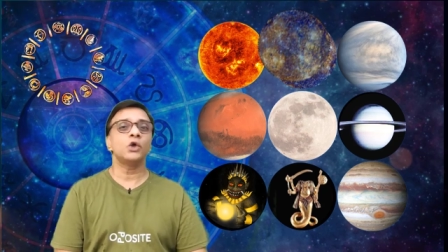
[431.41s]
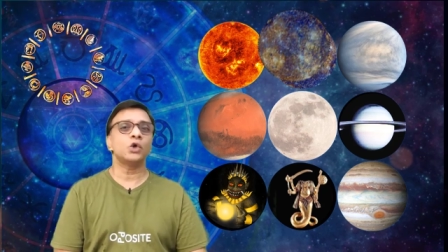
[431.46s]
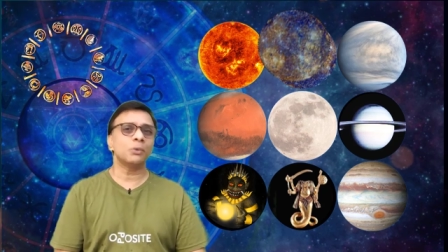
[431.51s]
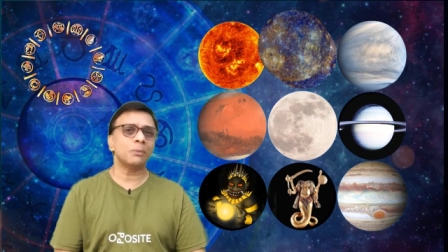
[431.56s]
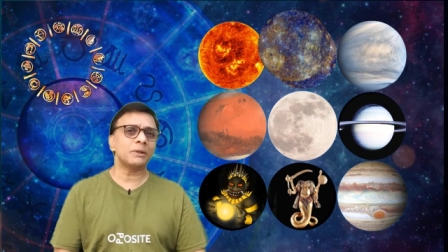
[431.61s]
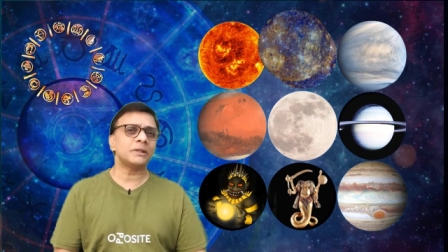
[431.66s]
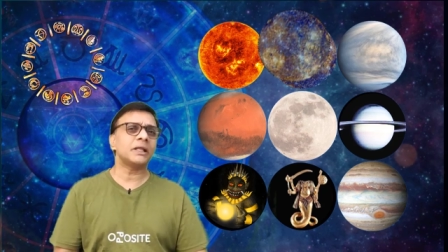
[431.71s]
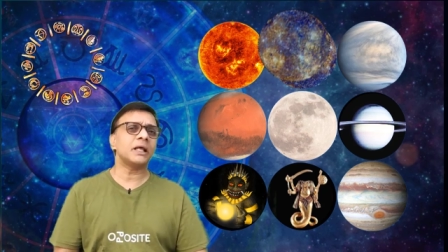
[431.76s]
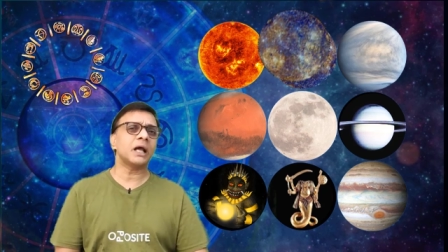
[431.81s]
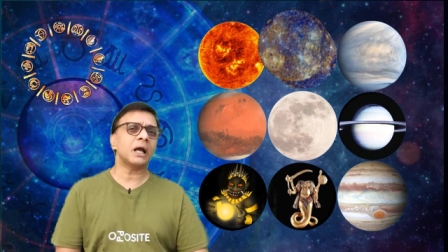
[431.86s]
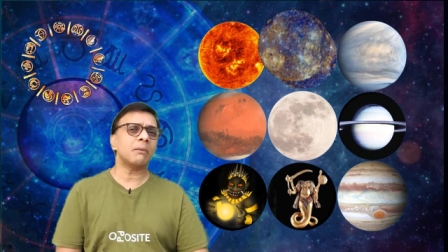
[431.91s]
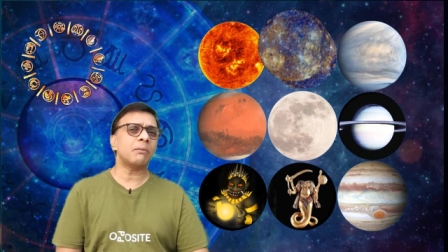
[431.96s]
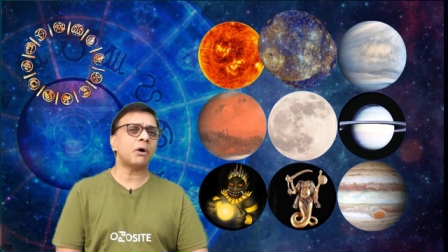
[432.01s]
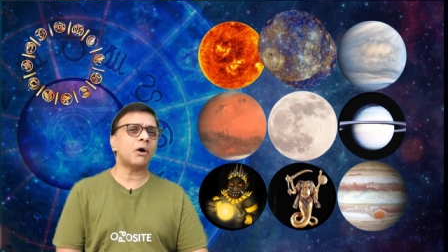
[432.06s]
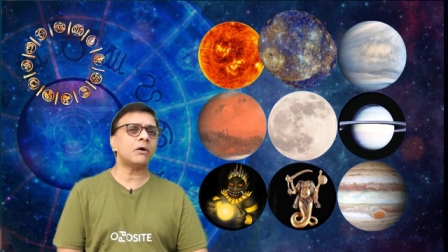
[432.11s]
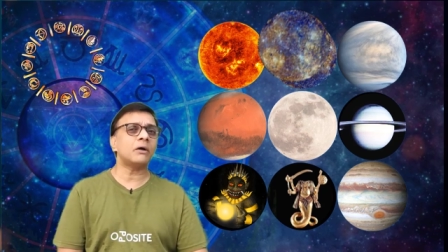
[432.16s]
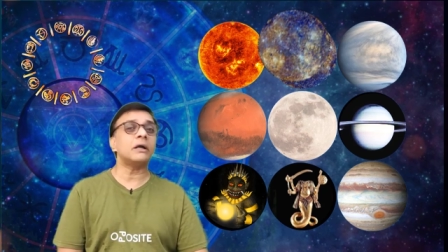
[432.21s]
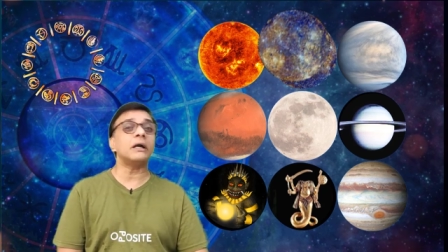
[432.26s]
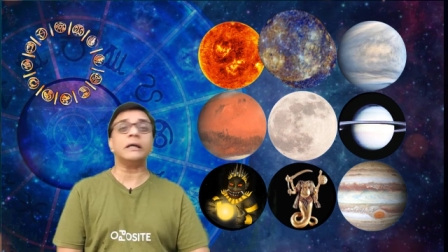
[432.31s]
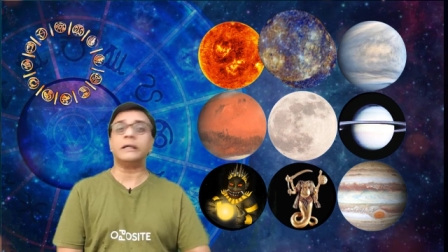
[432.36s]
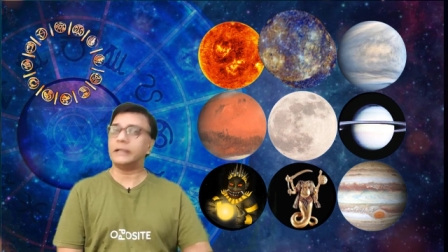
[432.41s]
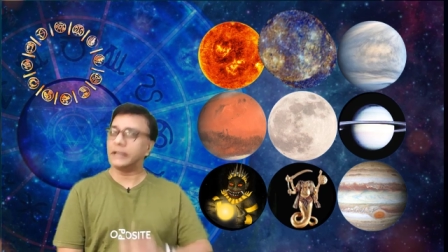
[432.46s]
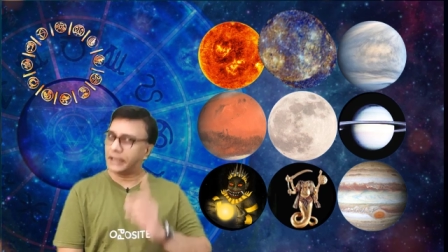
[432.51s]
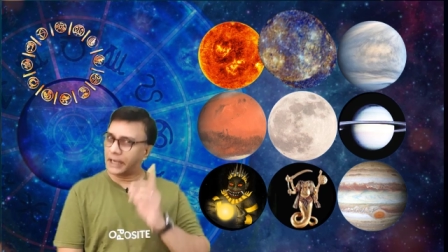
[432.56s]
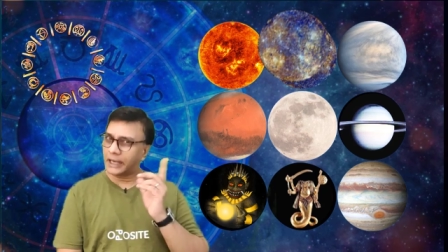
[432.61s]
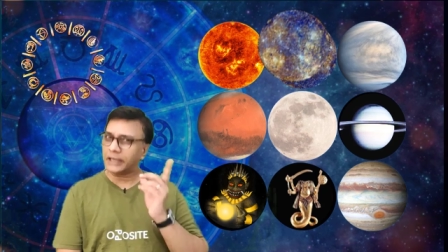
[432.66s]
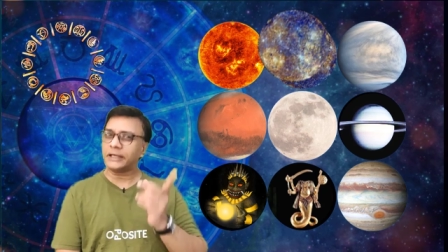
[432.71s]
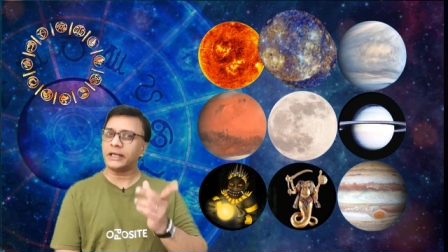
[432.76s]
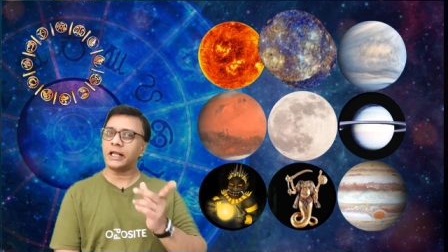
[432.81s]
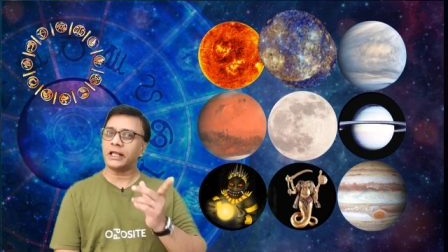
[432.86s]
you may think about
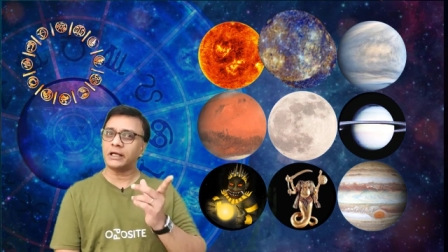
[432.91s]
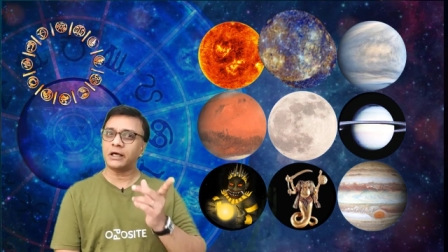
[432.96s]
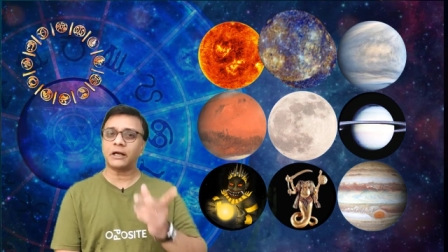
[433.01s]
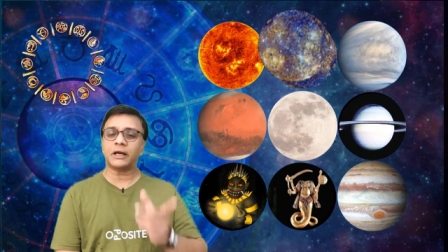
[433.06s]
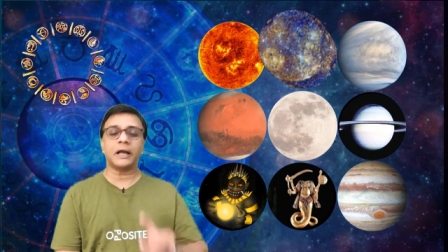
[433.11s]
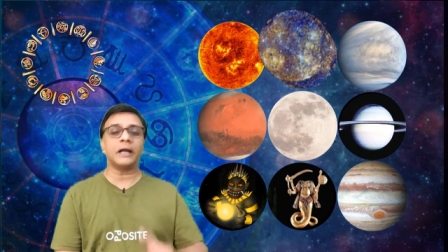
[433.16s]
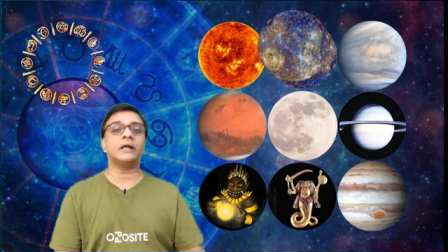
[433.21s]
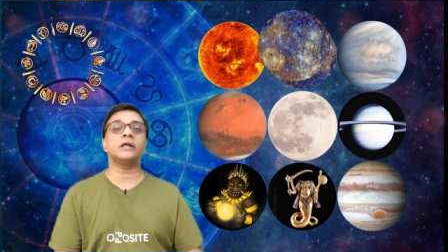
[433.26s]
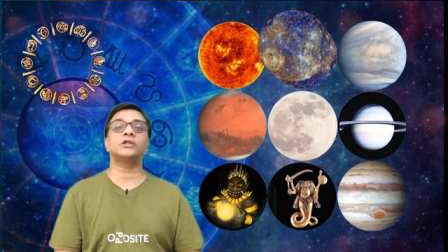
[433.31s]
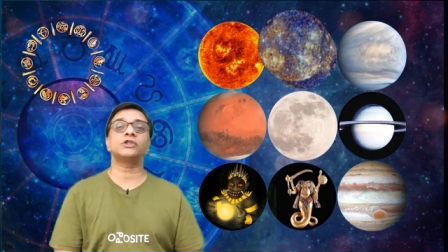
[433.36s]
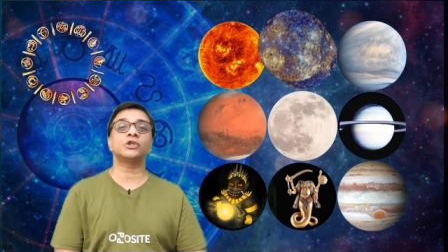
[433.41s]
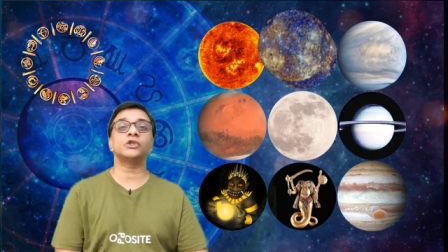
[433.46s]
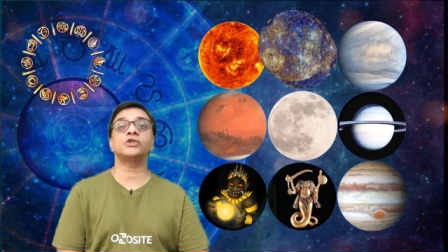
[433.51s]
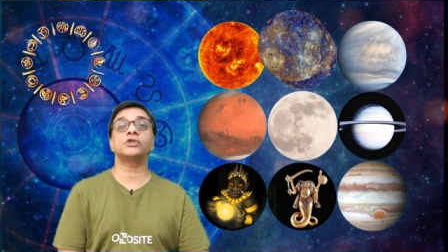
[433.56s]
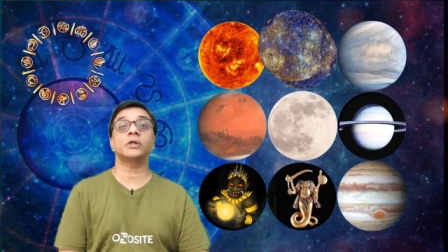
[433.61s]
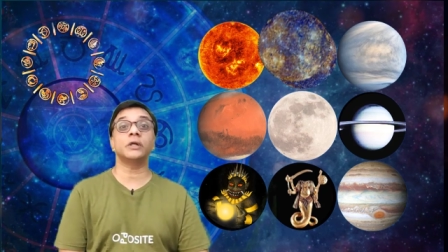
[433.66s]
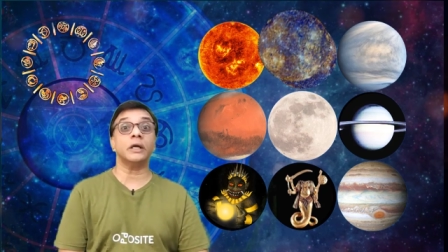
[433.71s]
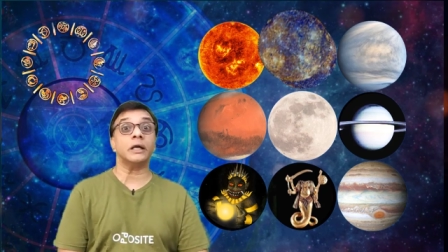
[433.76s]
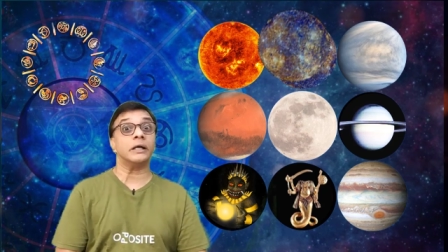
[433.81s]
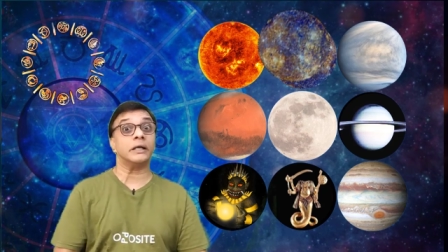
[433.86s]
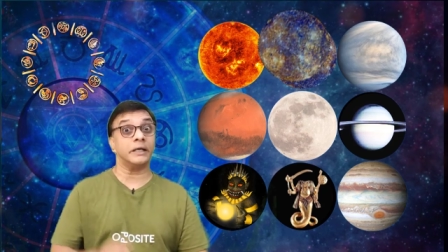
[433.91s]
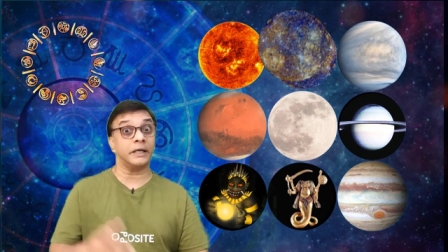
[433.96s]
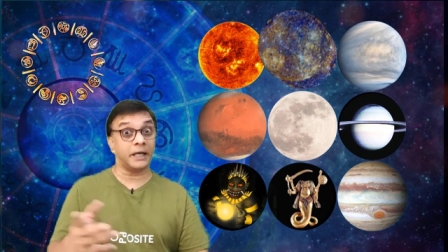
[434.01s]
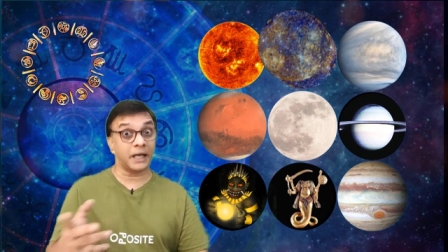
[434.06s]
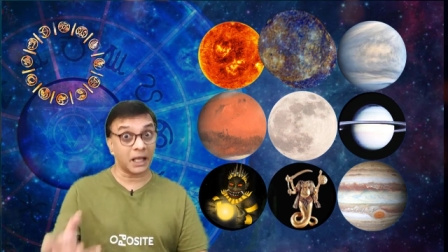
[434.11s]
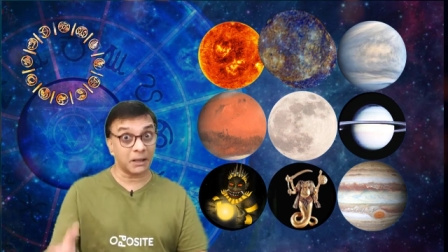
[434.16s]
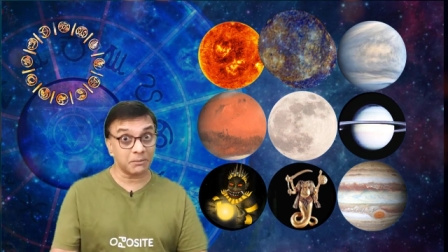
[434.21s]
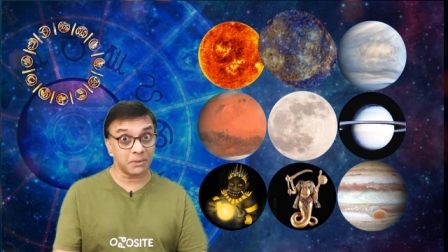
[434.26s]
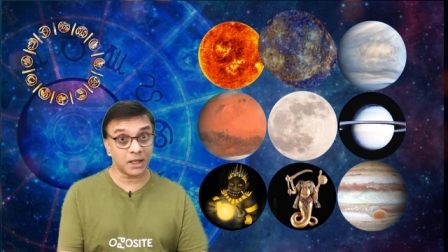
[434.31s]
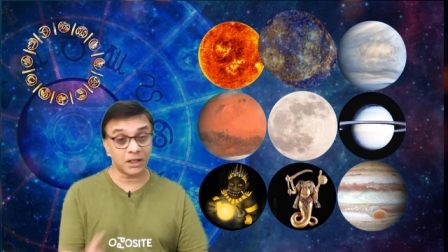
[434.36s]
did I take a right decision
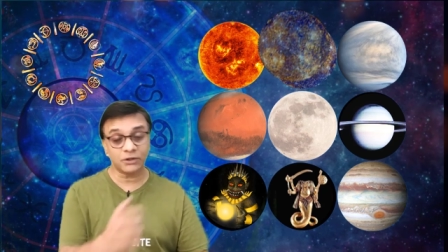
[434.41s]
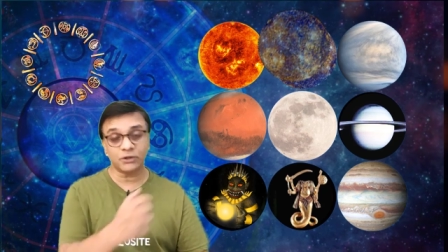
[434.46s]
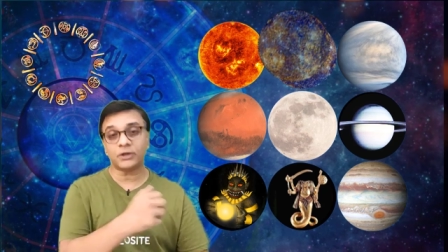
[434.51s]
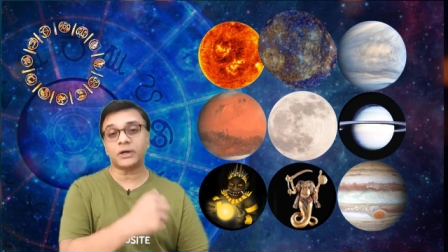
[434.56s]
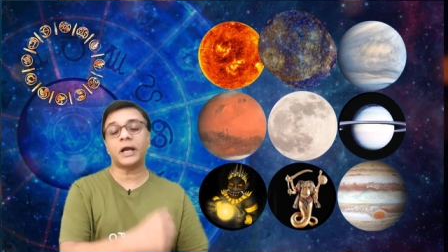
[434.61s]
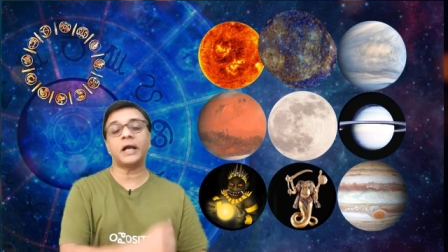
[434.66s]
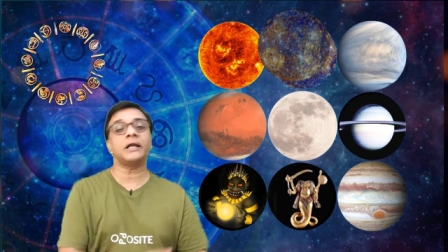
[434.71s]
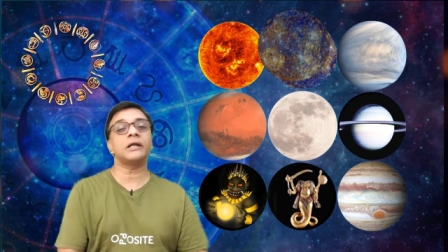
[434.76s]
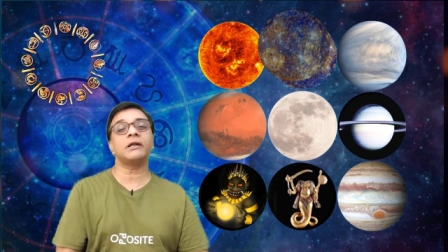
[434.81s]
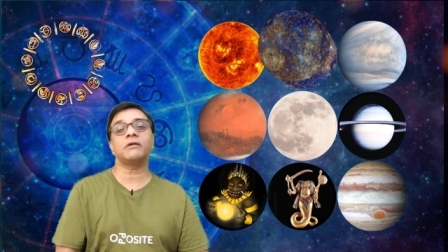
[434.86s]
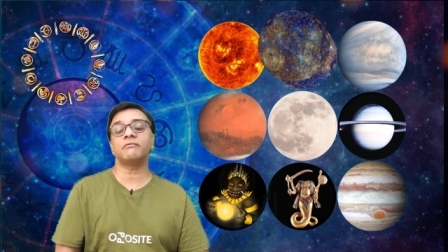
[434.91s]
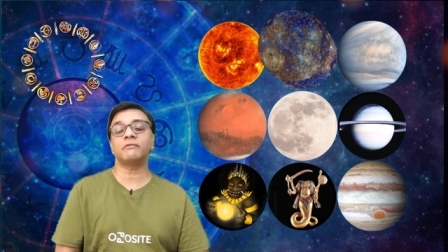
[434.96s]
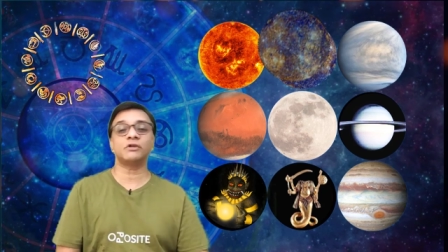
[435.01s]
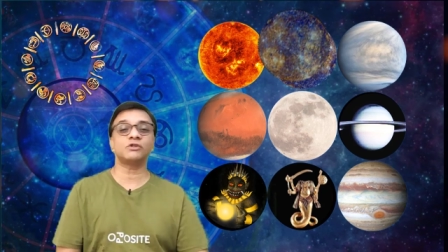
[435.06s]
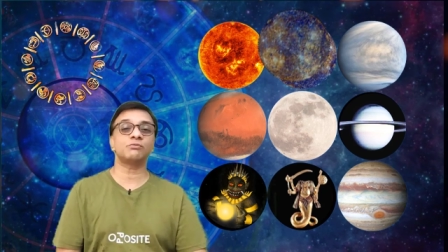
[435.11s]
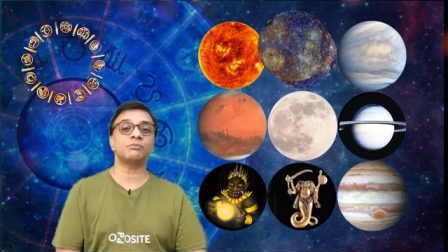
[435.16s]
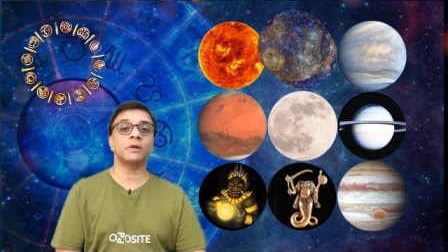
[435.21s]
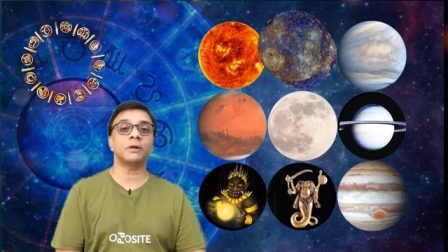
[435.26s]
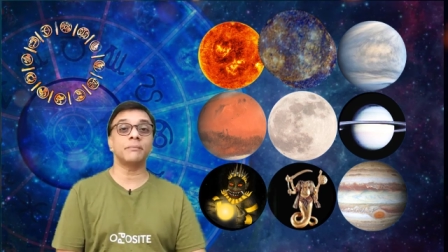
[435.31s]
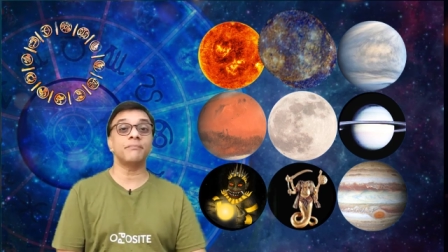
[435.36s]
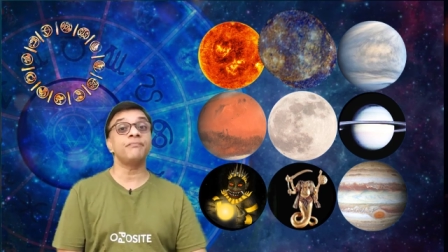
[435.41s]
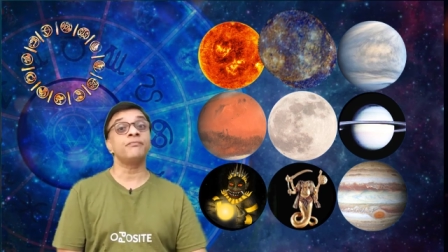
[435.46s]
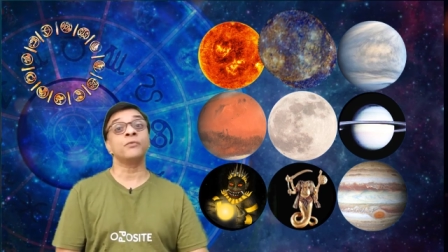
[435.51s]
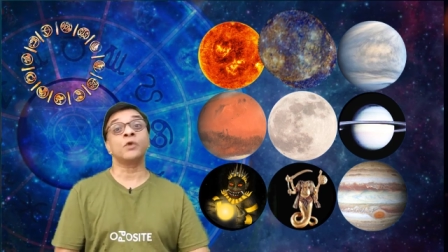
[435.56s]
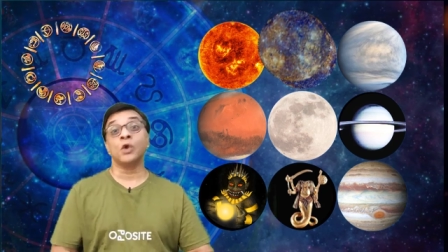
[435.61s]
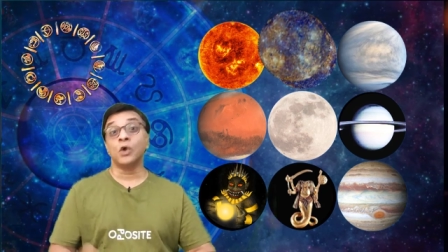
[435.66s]
did I make the right investment